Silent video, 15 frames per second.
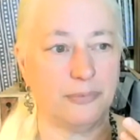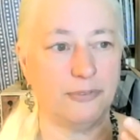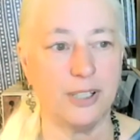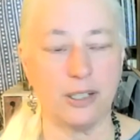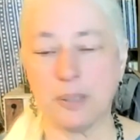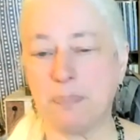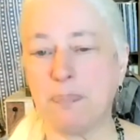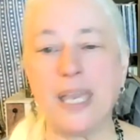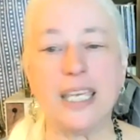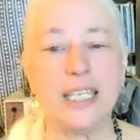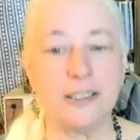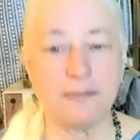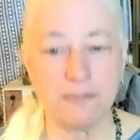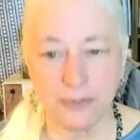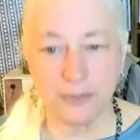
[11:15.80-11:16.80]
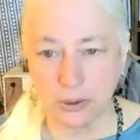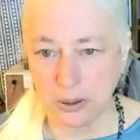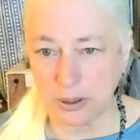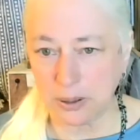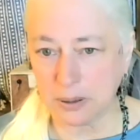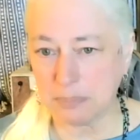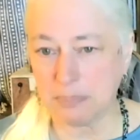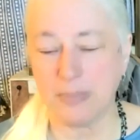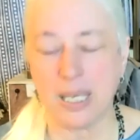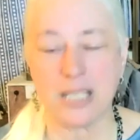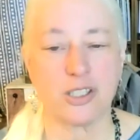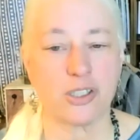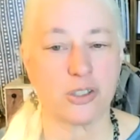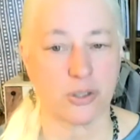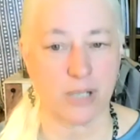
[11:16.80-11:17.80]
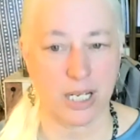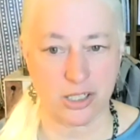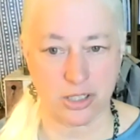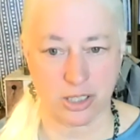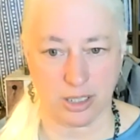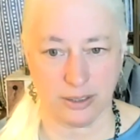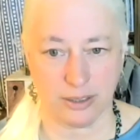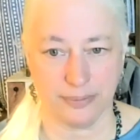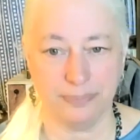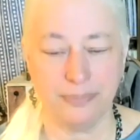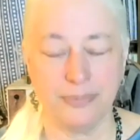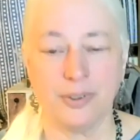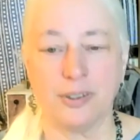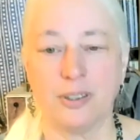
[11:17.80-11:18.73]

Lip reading: very painful menstruation,